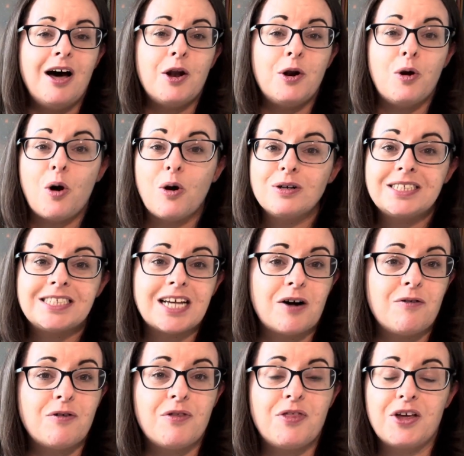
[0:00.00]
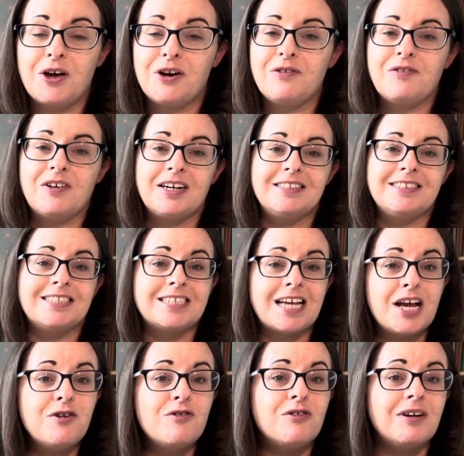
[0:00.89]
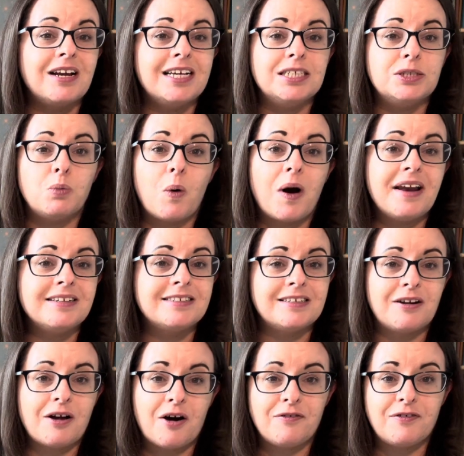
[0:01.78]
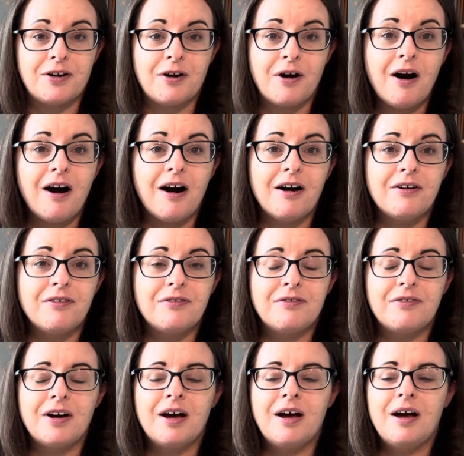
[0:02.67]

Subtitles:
not self with the undefined sacral is when is enough enough.